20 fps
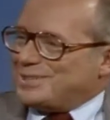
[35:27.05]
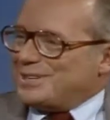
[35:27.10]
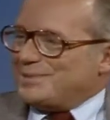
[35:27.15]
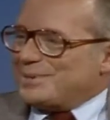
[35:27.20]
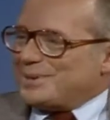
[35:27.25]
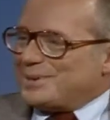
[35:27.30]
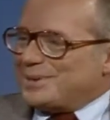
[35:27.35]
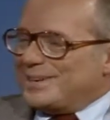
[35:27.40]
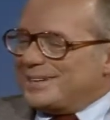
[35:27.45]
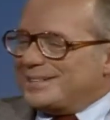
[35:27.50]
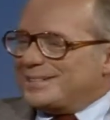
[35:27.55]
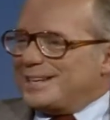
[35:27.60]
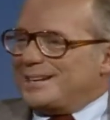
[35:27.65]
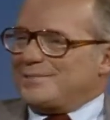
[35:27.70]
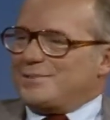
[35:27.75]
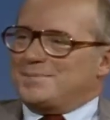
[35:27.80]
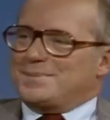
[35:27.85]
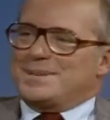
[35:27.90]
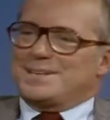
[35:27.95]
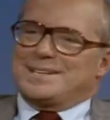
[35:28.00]
a democratic
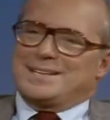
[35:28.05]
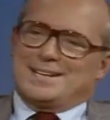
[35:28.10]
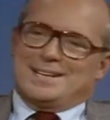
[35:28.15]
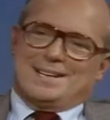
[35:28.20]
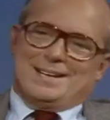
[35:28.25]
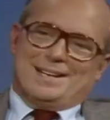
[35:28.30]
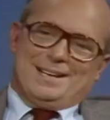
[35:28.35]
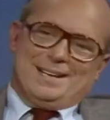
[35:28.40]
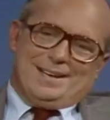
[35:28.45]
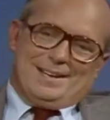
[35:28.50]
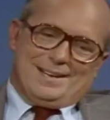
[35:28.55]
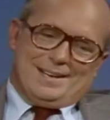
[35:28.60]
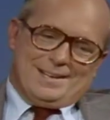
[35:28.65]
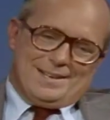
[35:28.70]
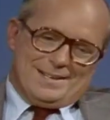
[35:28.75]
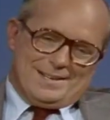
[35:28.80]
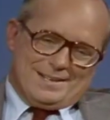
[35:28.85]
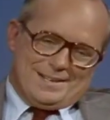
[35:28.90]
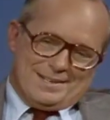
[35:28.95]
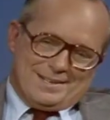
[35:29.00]
government. Mm
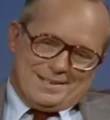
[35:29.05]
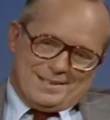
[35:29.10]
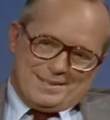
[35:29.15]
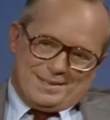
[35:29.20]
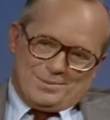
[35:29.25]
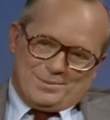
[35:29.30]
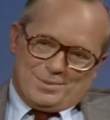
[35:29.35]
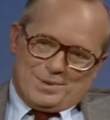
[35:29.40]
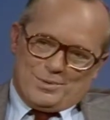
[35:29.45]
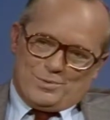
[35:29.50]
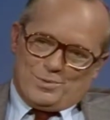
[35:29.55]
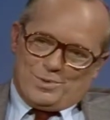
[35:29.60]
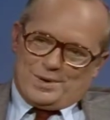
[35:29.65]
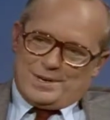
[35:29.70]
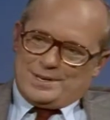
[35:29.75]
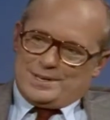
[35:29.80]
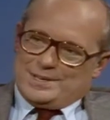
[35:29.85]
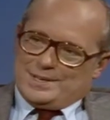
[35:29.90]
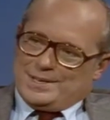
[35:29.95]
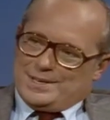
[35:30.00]
-hmm. uh, when
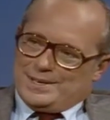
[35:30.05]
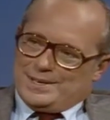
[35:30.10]
one...